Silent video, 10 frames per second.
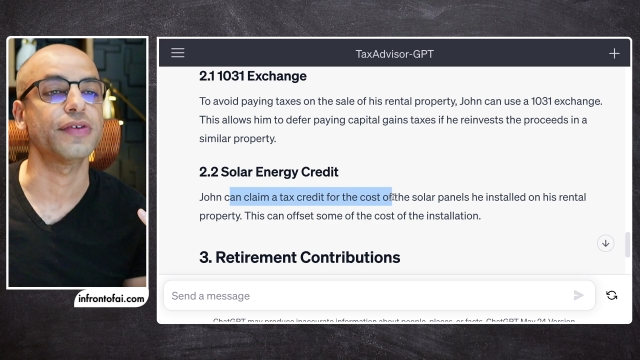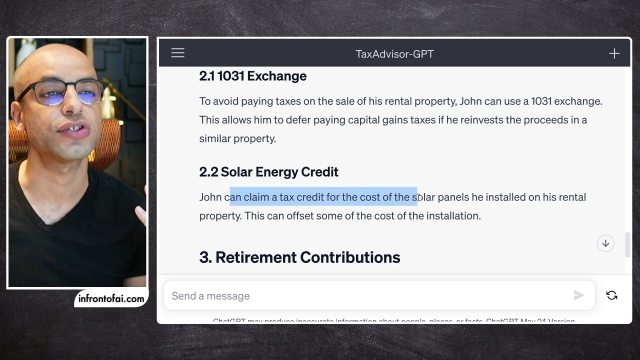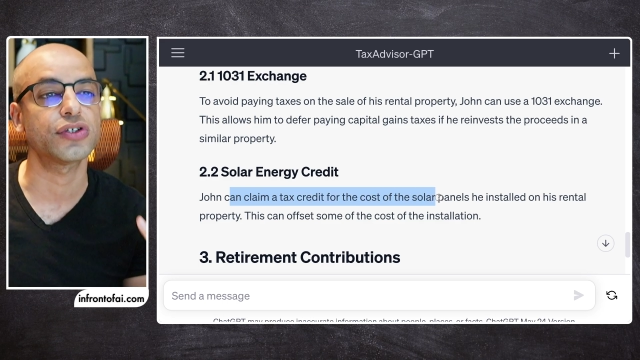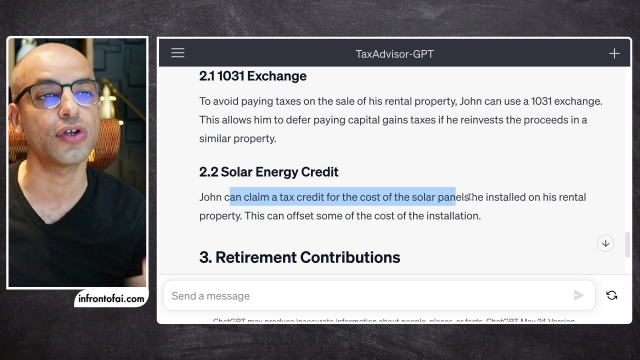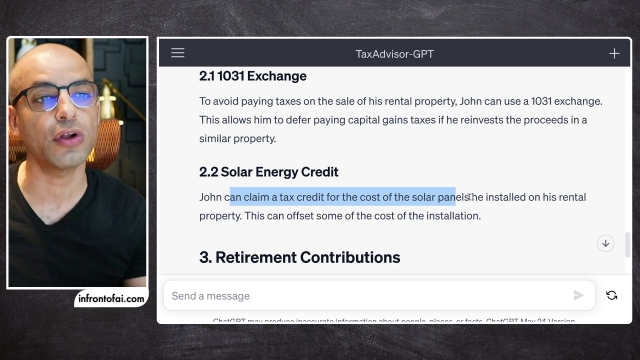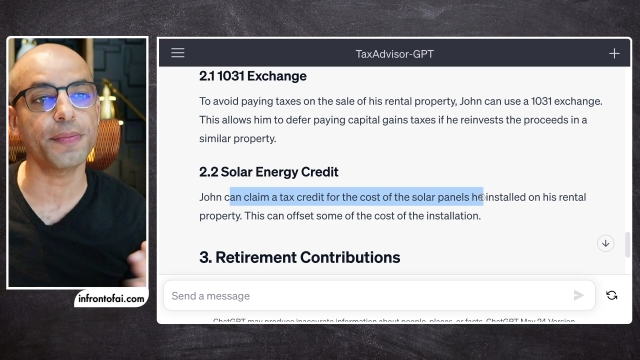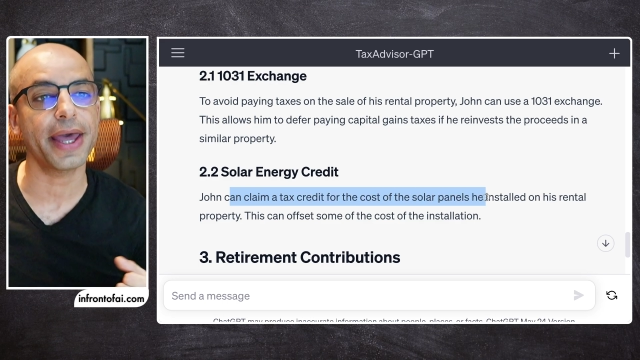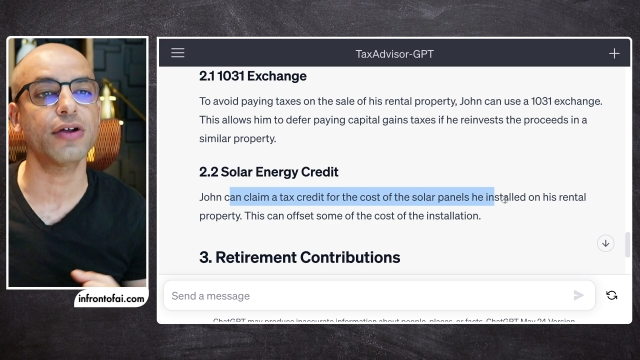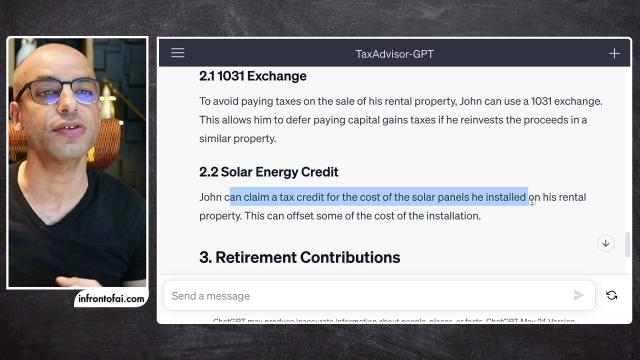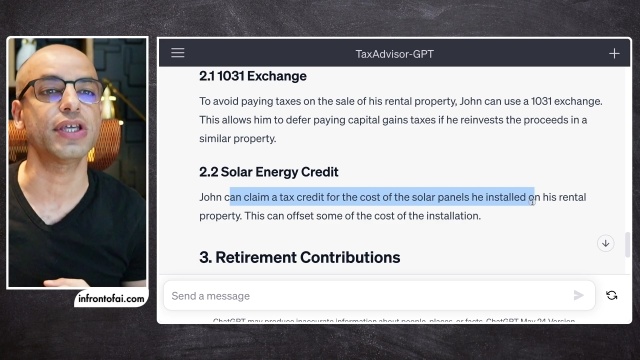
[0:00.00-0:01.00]
of his solar
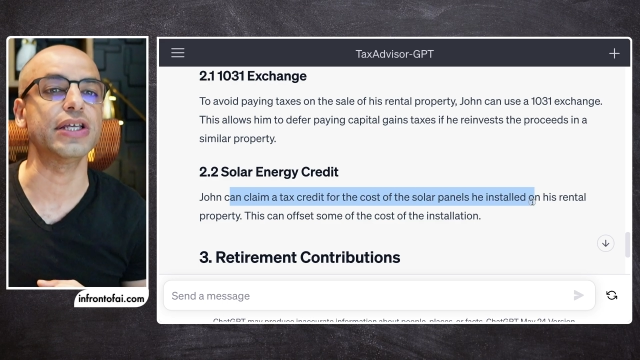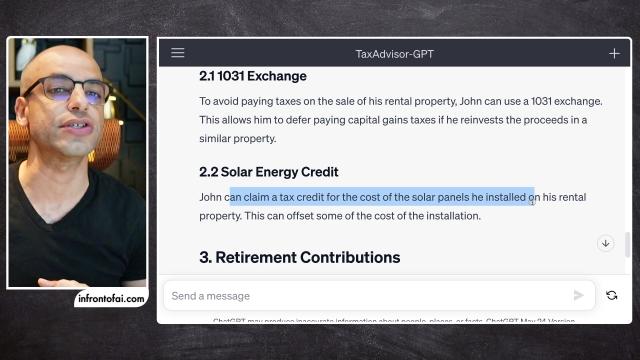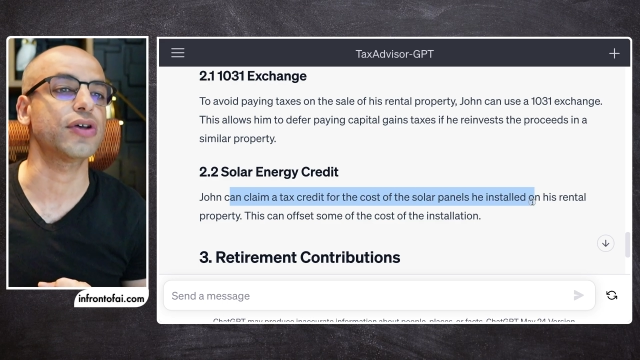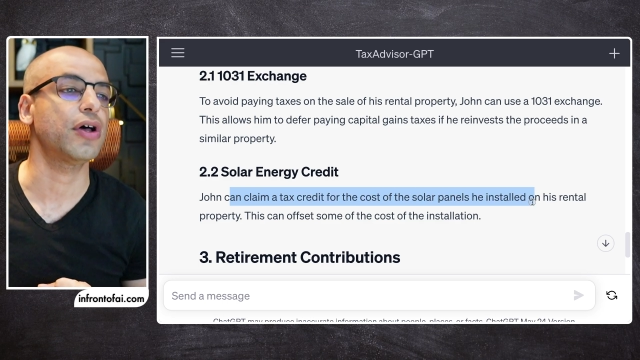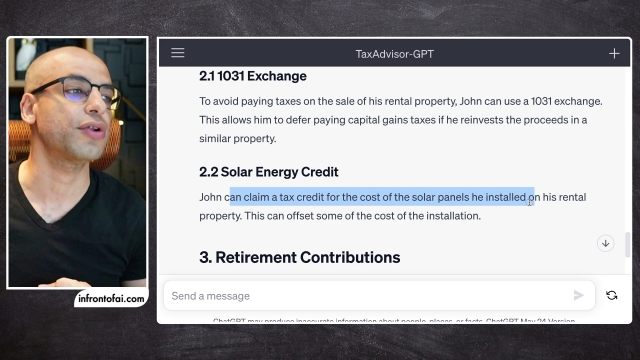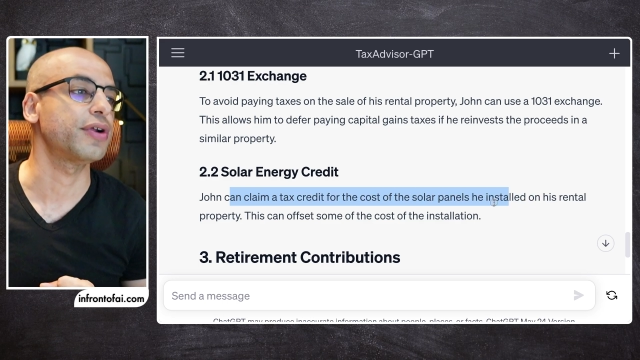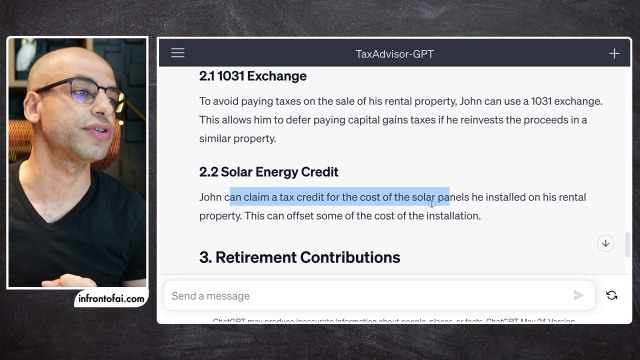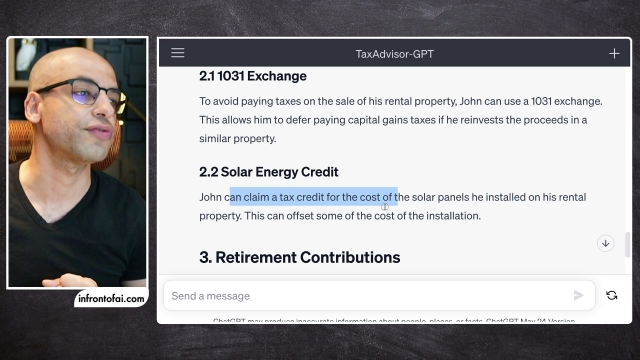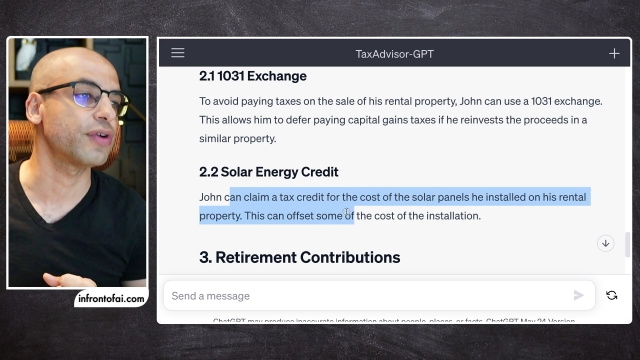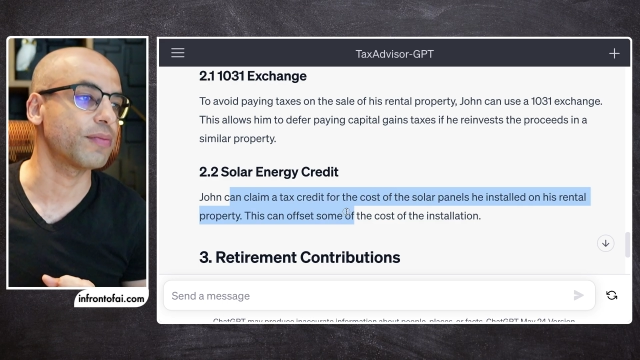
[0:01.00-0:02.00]
panels he installed on
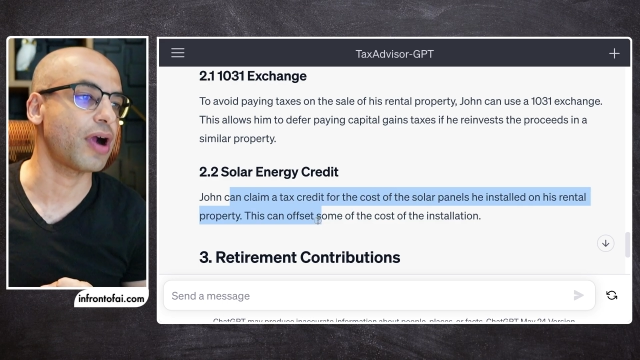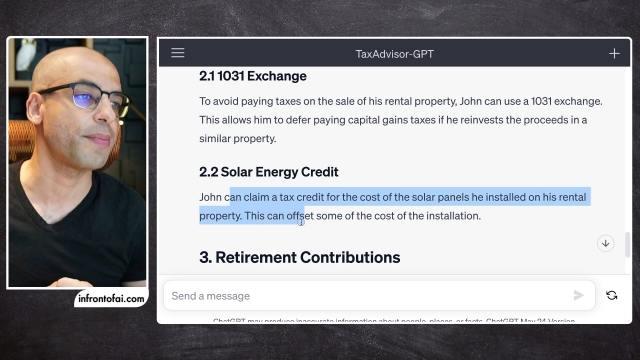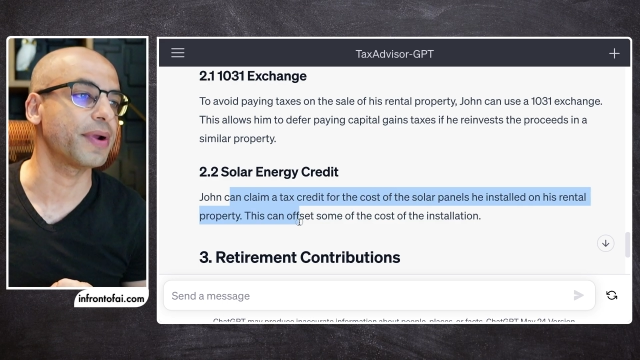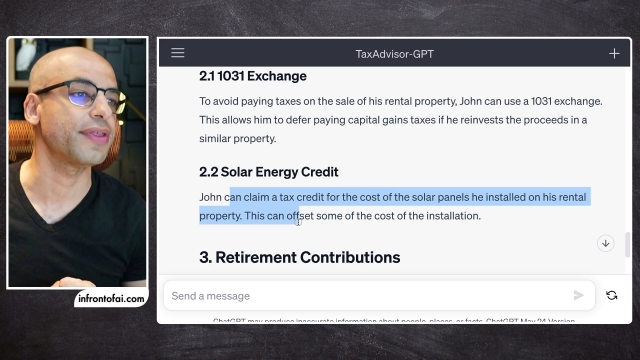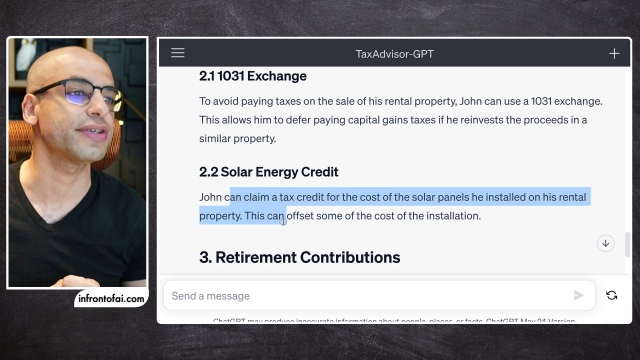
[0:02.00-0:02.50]
his rental property.